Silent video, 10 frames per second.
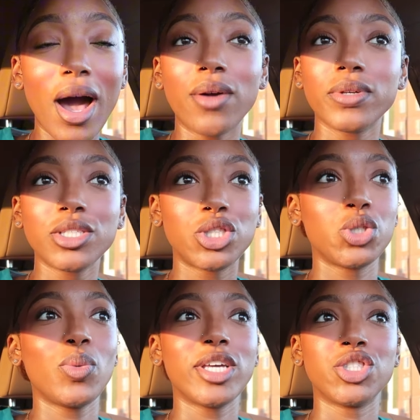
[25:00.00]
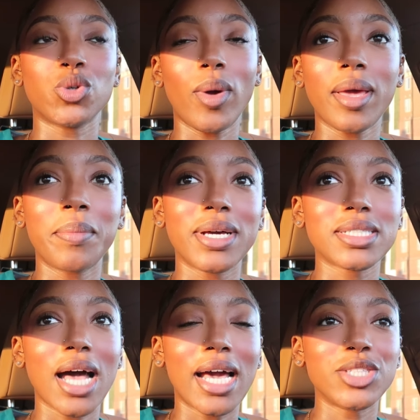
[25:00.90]
I really do enjoy it
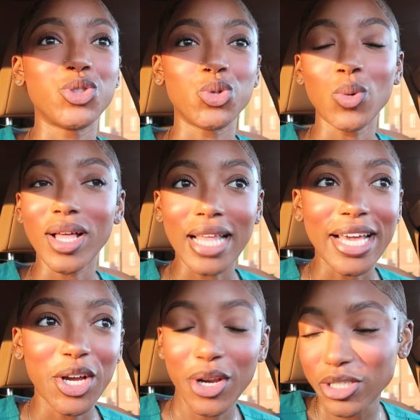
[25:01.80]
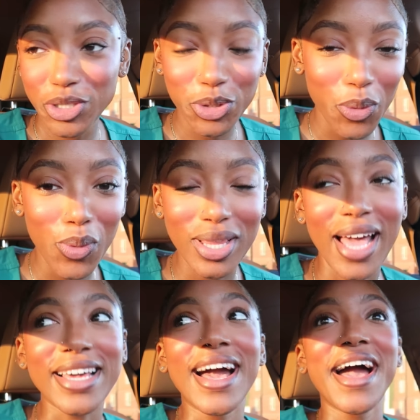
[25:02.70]
because I do like nursing school.
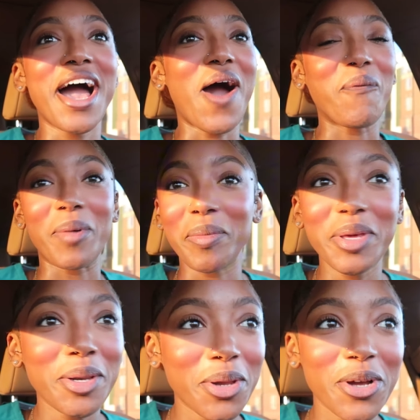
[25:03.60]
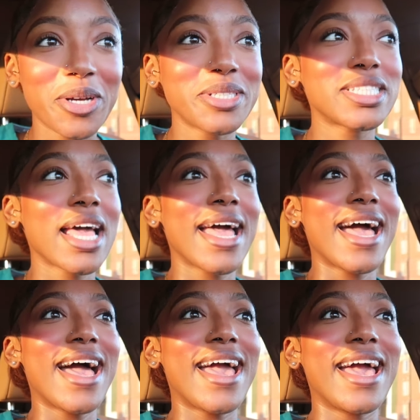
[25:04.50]
Like, I want to be a nurse,
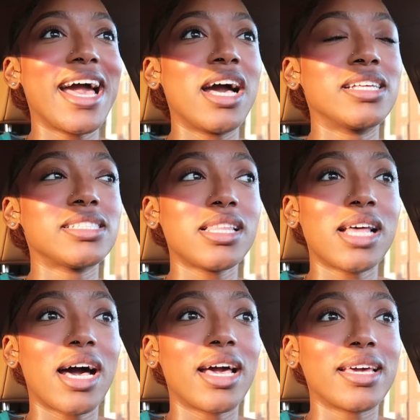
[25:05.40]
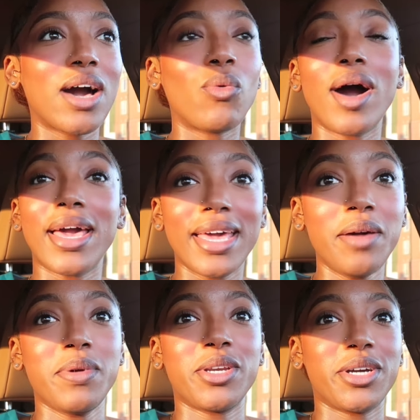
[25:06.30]
and like, well, I
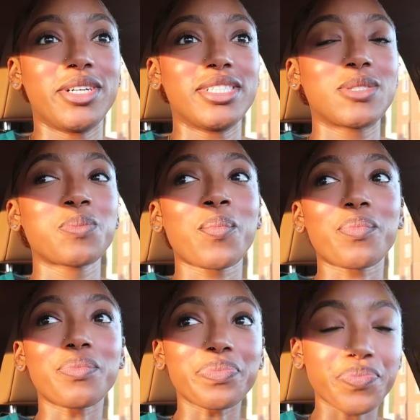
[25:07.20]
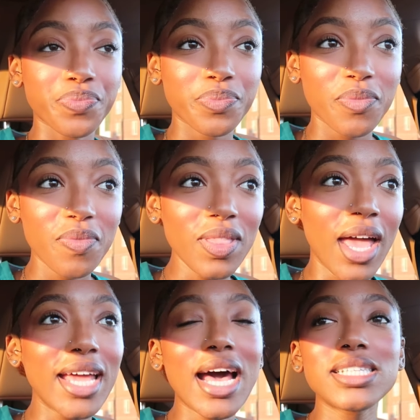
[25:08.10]
am a nurse.
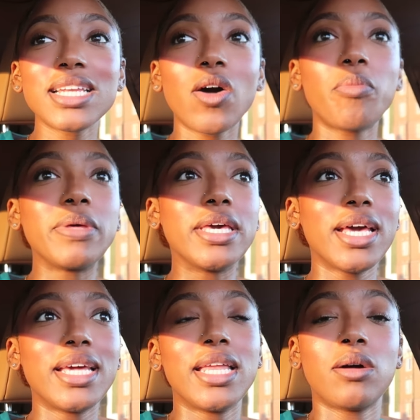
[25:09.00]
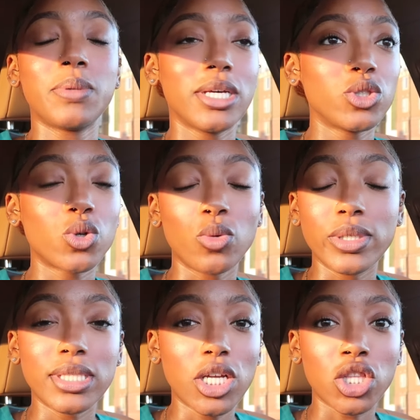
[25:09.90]
And as an LPN, in LPN school,
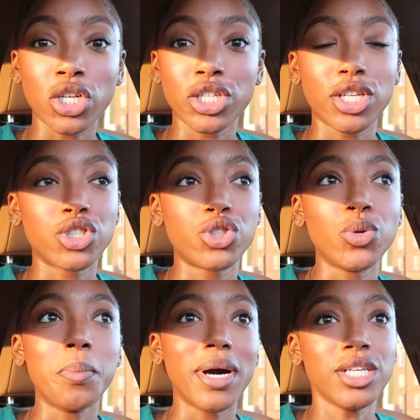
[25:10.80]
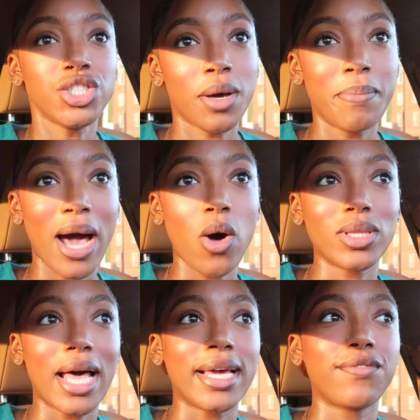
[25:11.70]
we didn't learn too much
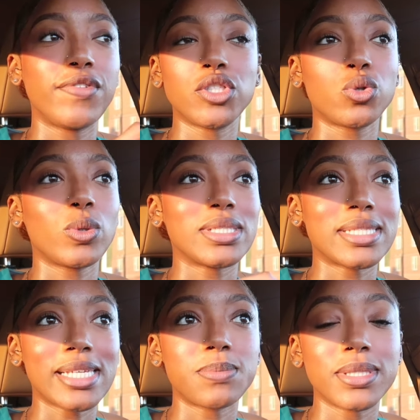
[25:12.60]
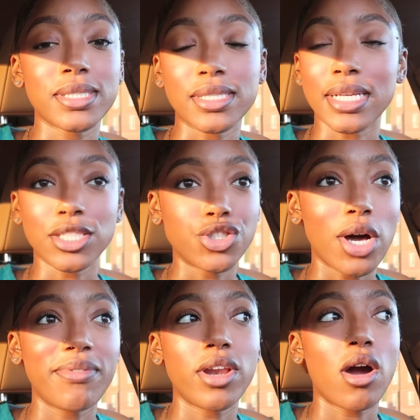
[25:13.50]
about like physical assessments because that's the
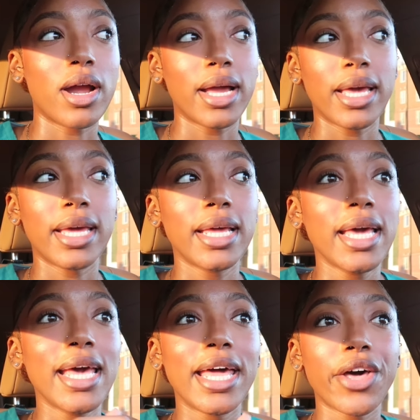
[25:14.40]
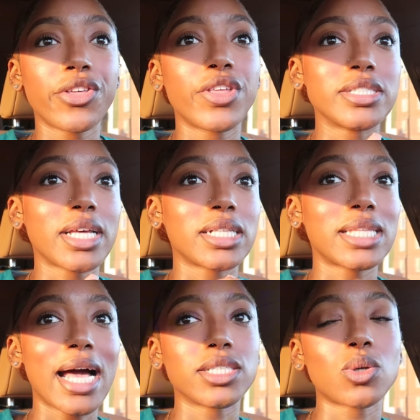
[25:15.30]
job of an RN and other things
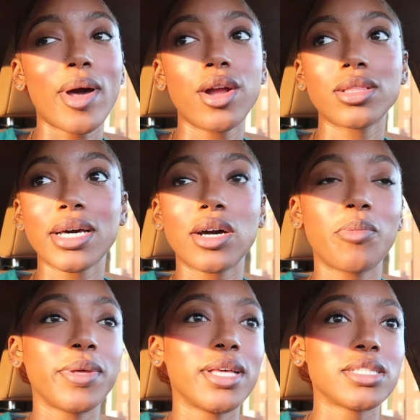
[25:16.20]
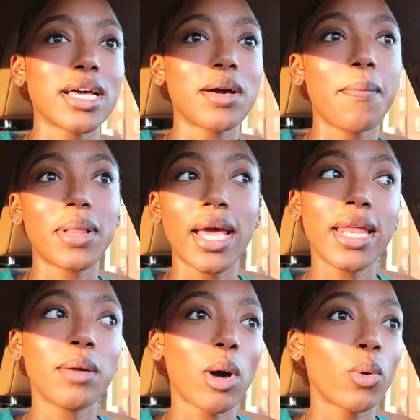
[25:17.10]
like that. So I hear a lot of LPNs like
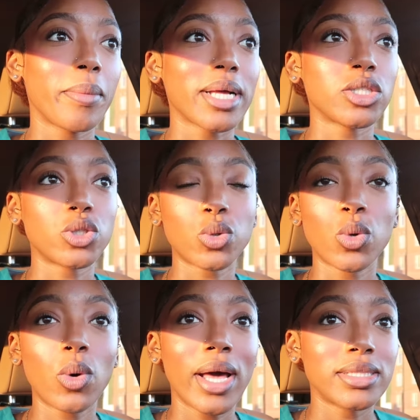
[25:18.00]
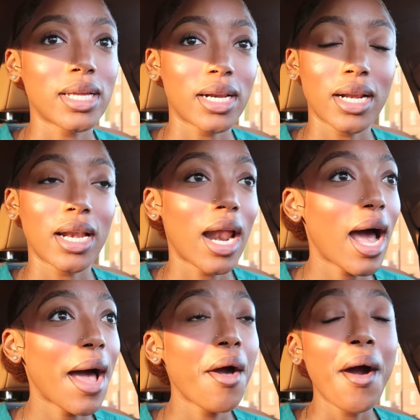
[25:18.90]
complaining about going back to school and da da da
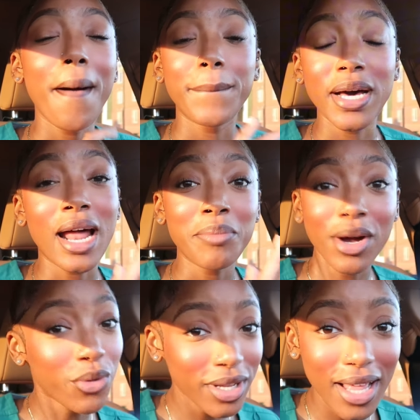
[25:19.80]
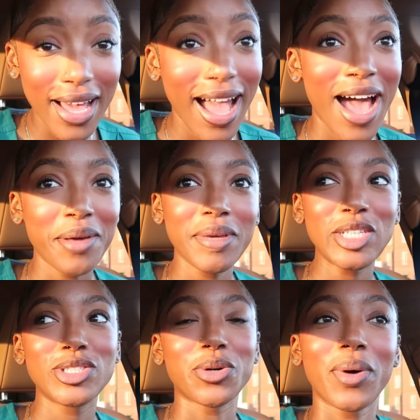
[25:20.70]
da da. But I'm not going to lie, I'm
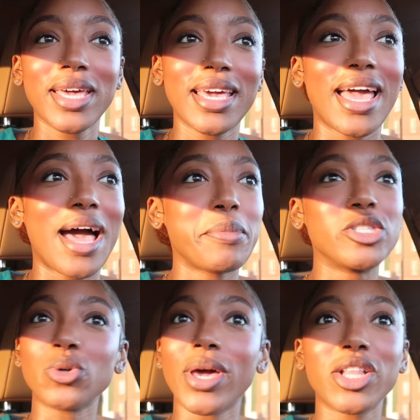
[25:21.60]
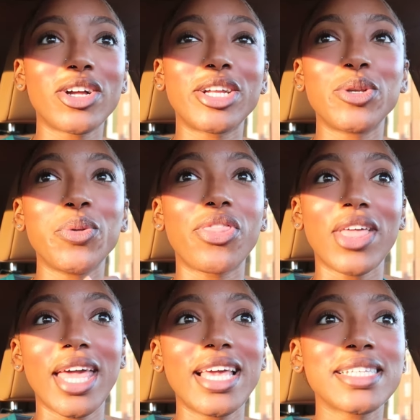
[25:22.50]
enjoying it. I'm enjoying learning new
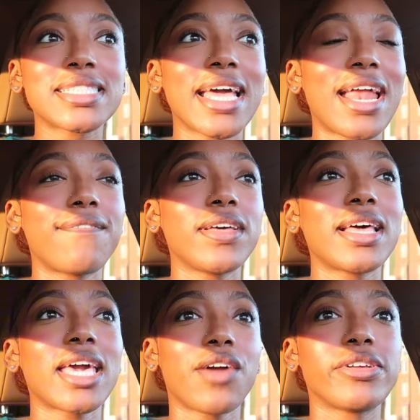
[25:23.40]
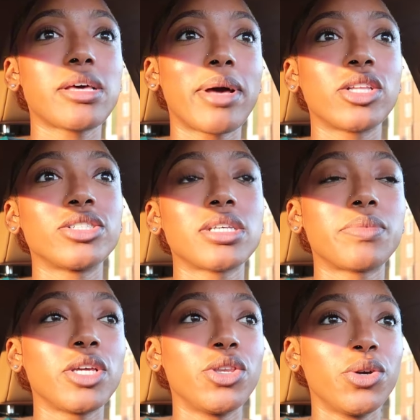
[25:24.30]
things. And I feel like every time I learn
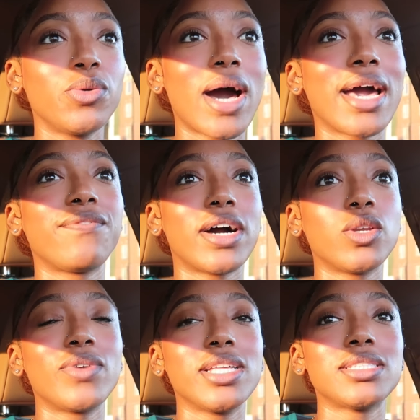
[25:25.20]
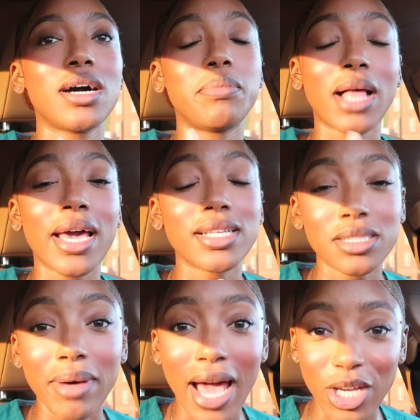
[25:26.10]
something new, I find a way to apply
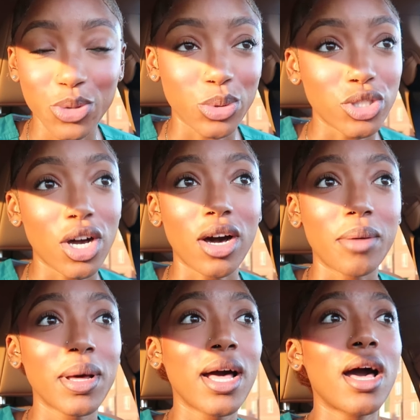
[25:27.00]
it to my actual job.